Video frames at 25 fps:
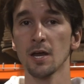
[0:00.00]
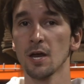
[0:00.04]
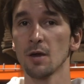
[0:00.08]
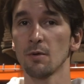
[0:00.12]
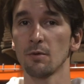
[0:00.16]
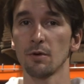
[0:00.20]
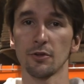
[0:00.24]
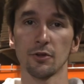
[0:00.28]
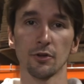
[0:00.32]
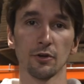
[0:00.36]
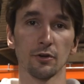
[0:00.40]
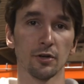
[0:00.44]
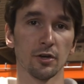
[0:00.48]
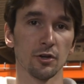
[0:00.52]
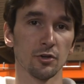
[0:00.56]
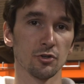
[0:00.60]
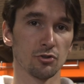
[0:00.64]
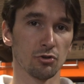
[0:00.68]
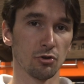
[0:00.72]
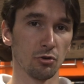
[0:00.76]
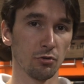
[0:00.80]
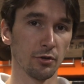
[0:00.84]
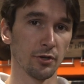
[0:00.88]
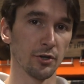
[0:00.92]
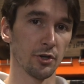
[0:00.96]
whether you're
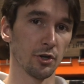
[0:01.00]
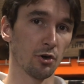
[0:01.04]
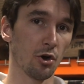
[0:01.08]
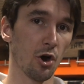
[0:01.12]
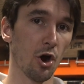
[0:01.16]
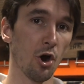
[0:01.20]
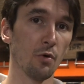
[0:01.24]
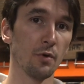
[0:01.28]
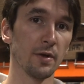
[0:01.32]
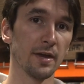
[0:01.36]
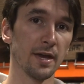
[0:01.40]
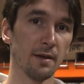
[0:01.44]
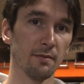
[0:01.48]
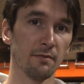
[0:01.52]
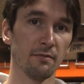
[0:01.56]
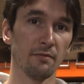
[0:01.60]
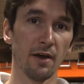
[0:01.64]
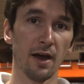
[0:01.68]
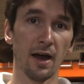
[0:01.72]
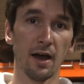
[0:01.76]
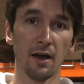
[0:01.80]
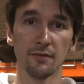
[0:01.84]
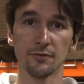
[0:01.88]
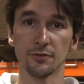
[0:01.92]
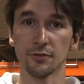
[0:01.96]
controlling your OEM
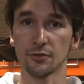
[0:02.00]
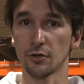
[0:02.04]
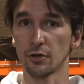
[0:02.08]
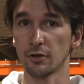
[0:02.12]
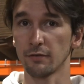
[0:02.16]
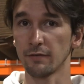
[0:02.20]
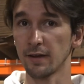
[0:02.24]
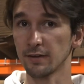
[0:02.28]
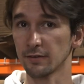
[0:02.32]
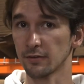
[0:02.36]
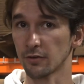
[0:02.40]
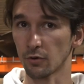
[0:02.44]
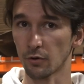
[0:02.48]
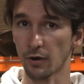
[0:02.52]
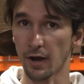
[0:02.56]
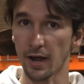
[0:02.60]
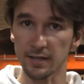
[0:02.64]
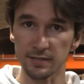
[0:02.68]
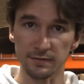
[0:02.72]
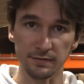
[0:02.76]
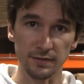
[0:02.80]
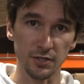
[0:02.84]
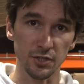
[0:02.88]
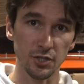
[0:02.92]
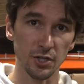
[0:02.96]
valves on your Aventador
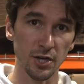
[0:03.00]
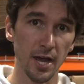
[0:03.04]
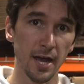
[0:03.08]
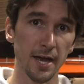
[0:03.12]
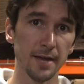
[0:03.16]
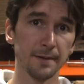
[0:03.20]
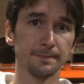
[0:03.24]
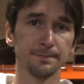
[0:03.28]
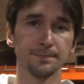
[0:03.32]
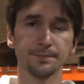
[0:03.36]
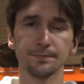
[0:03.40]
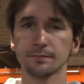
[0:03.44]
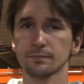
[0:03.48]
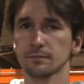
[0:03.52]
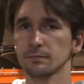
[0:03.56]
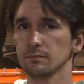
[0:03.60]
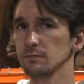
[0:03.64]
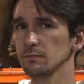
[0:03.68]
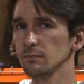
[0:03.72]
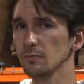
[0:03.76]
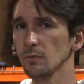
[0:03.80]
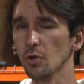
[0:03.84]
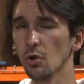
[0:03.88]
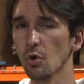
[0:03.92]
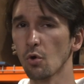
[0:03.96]
SVJ
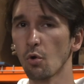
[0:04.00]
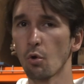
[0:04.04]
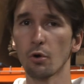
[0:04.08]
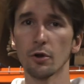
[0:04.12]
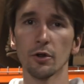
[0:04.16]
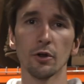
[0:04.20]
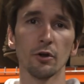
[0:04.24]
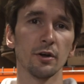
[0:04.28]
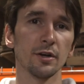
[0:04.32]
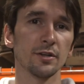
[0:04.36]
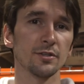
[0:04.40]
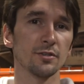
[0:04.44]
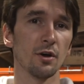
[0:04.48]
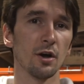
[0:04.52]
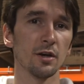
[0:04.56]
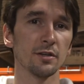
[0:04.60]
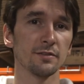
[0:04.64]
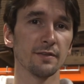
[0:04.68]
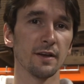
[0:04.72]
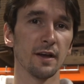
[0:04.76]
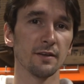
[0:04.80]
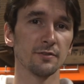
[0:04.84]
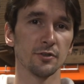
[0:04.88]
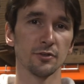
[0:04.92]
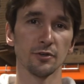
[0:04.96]
or your exhaust
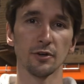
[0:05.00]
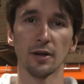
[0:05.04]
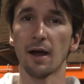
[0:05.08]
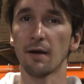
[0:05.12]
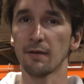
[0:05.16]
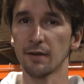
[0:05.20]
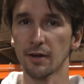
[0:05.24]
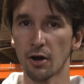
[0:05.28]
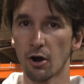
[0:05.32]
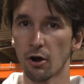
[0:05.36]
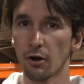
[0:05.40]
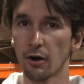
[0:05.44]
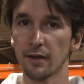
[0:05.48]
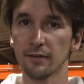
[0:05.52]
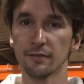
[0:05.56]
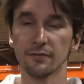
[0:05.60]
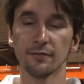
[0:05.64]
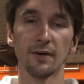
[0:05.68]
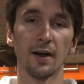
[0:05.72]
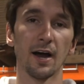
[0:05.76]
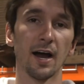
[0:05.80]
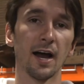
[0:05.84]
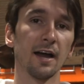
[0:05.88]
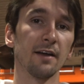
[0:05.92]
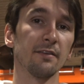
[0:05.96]
valves on your Audi
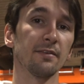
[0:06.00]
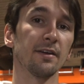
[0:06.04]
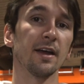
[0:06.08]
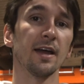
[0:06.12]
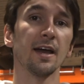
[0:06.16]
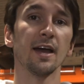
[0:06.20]
RS5,